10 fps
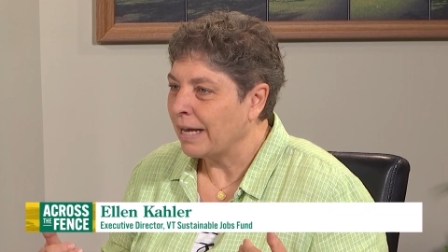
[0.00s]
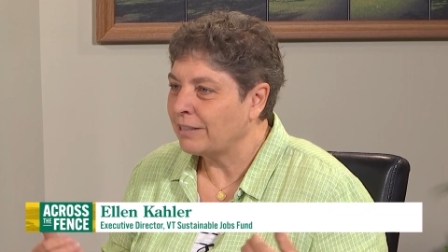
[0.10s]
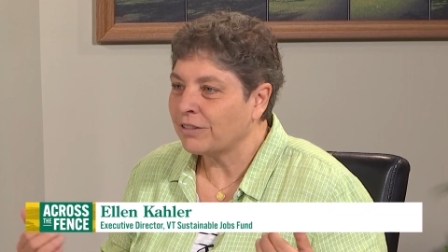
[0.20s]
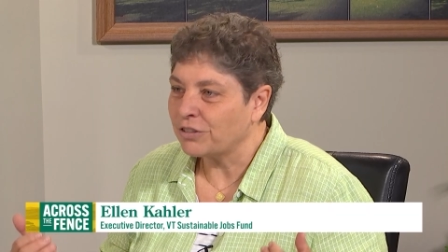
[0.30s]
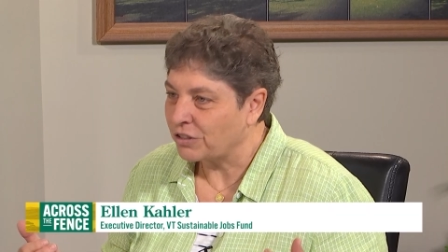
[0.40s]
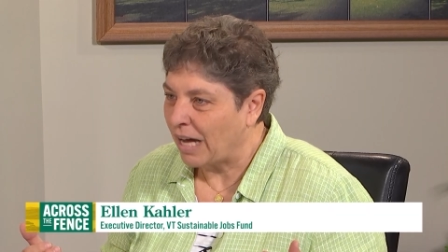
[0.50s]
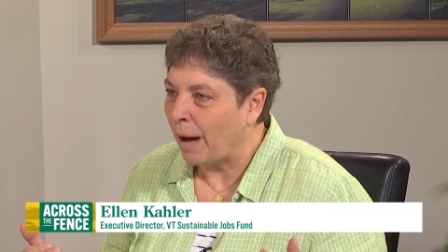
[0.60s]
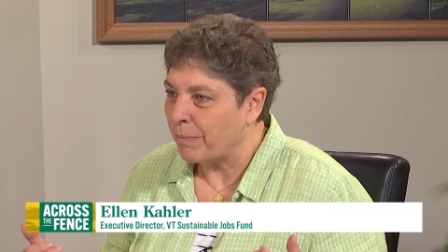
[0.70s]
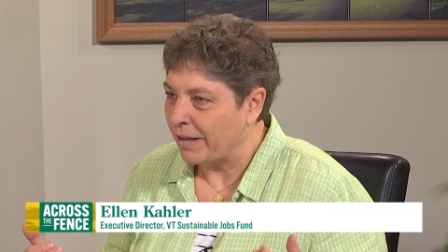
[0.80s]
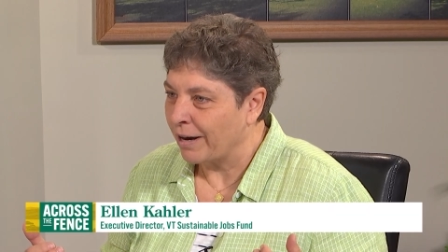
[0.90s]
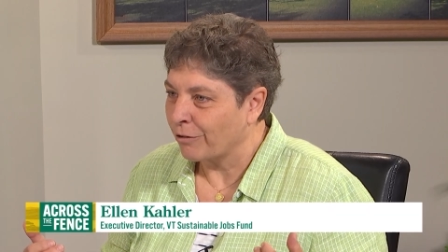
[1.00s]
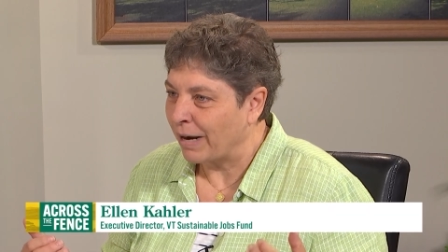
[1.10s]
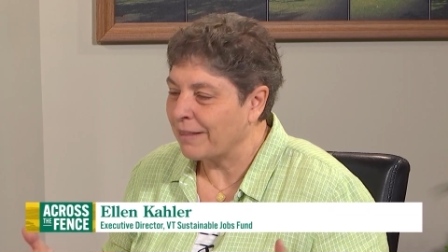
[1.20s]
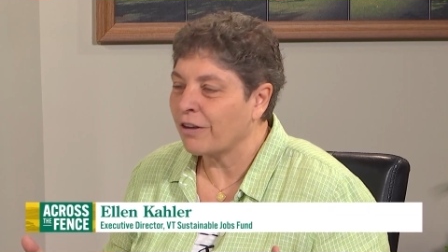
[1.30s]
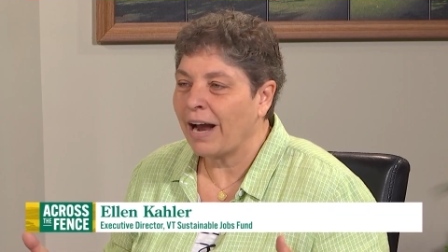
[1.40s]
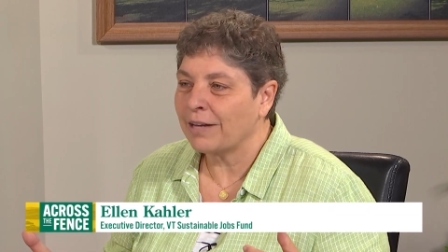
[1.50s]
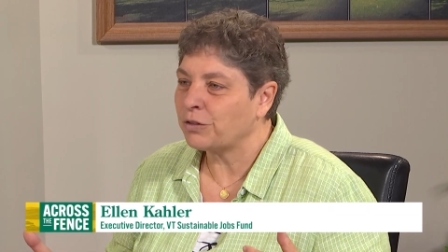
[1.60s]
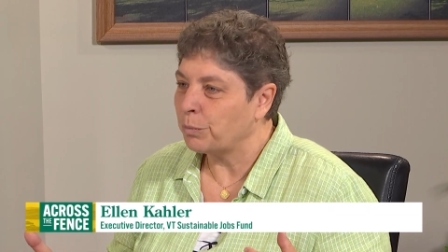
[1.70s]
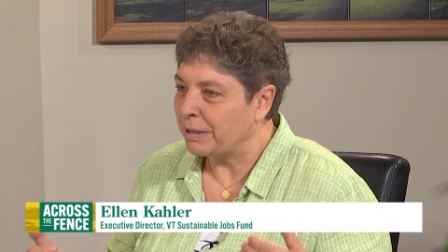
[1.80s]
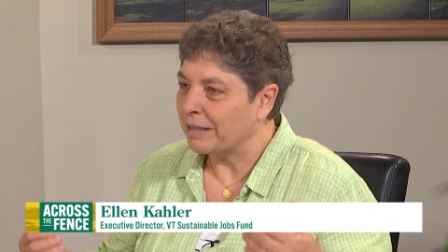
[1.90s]
it doesn't stop there, right? There has
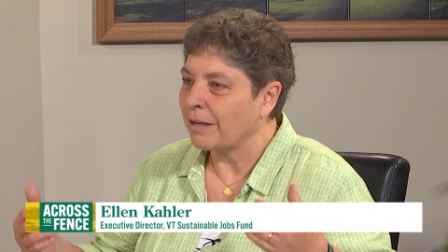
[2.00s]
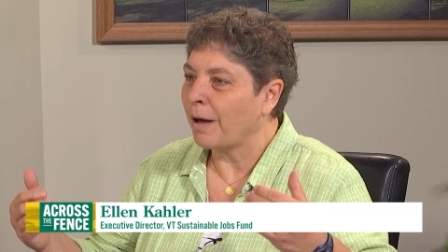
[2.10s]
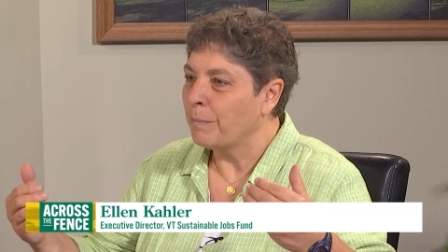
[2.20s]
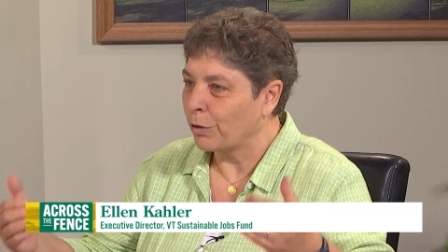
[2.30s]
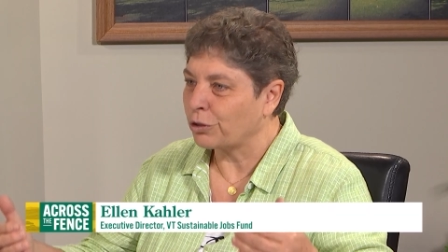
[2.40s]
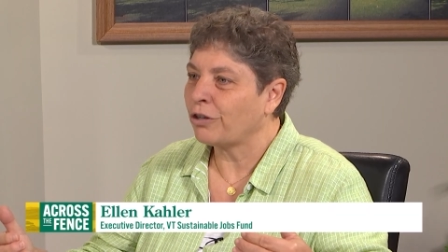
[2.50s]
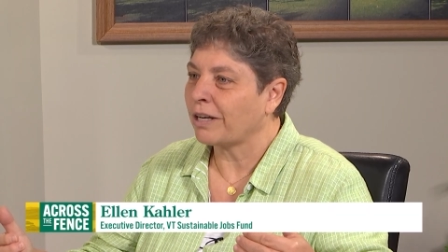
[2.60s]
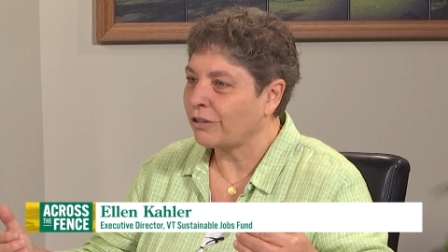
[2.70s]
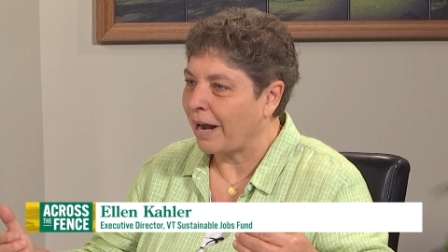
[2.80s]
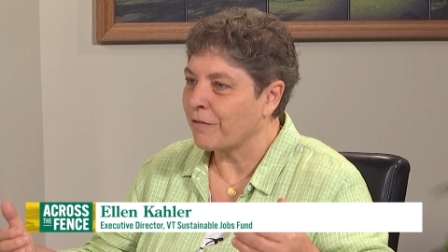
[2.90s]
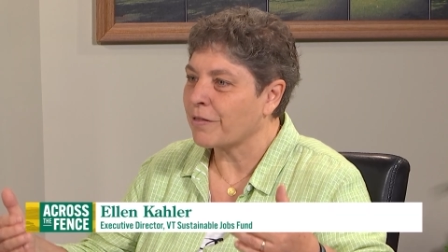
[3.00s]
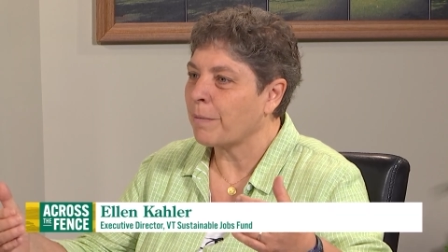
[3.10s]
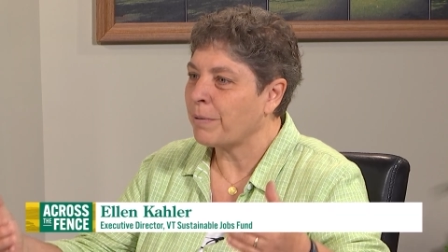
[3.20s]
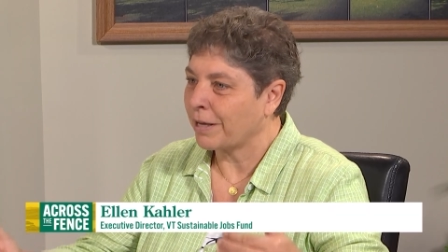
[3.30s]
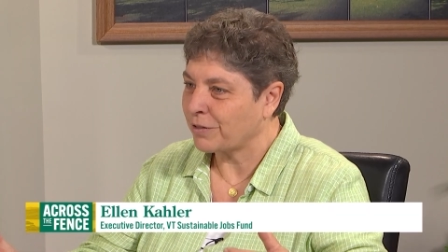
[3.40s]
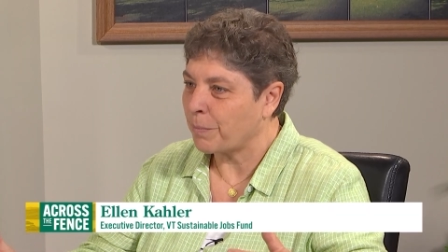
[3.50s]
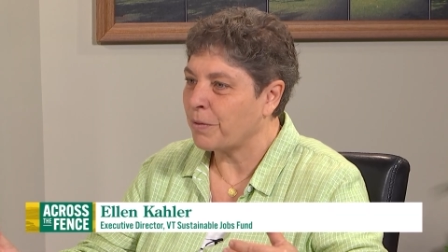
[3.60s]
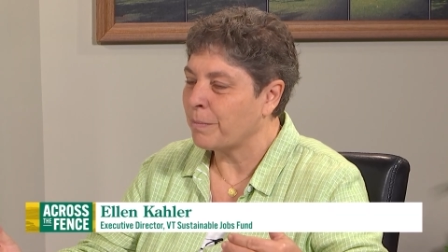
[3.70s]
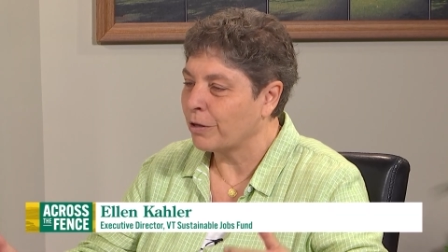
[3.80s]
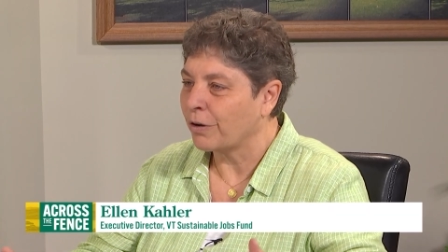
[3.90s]
to be a, a, milk truck driver that picks up
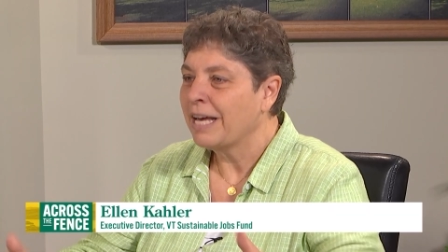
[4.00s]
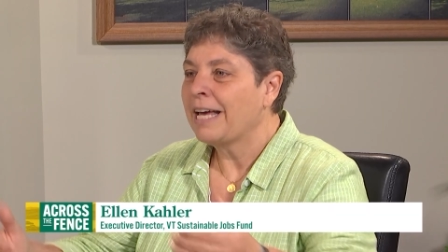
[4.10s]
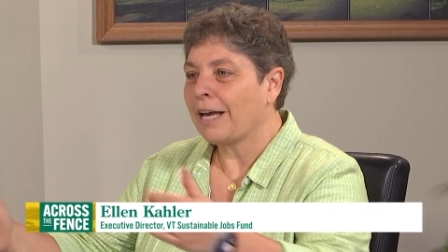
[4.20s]
the milk.